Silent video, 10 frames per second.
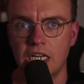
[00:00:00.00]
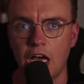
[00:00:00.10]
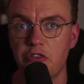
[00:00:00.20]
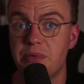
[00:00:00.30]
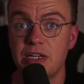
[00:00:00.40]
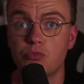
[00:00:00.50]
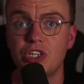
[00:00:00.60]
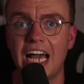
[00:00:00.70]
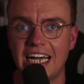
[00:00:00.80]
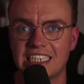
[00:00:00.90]
of being
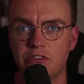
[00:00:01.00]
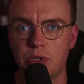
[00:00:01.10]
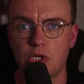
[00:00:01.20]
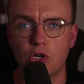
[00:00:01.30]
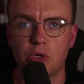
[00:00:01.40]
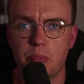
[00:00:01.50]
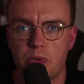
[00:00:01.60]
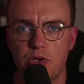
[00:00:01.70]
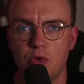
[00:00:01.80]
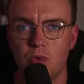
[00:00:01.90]
reactive with your
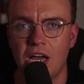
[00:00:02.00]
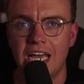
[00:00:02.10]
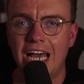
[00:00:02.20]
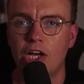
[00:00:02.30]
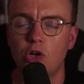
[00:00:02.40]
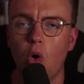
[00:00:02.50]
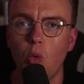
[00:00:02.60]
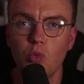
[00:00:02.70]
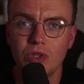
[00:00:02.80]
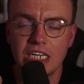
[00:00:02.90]
compute and
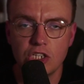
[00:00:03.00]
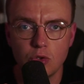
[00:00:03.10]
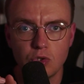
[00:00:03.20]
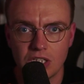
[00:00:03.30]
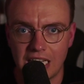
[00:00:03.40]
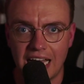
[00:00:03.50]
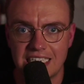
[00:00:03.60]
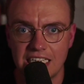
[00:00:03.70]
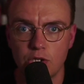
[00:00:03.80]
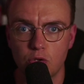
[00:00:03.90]
only
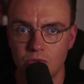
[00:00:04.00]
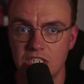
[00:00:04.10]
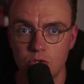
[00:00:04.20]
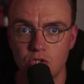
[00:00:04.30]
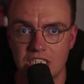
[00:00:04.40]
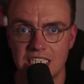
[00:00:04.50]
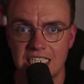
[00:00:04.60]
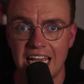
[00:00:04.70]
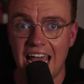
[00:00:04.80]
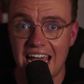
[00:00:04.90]
utilizing your resources
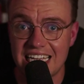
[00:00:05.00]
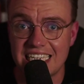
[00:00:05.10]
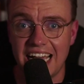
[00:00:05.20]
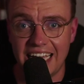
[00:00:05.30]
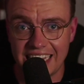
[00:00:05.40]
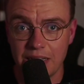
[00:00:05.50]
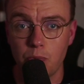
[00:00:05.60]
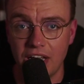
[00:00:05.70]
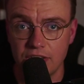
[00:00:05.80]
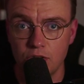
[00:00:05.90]
exactly
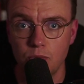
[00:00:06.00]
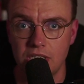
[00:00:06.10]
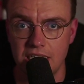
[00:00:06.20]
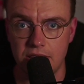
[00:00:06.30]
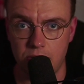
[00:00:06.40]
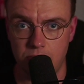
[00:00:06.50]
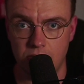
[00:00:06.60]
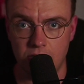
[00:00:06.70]
when you need them,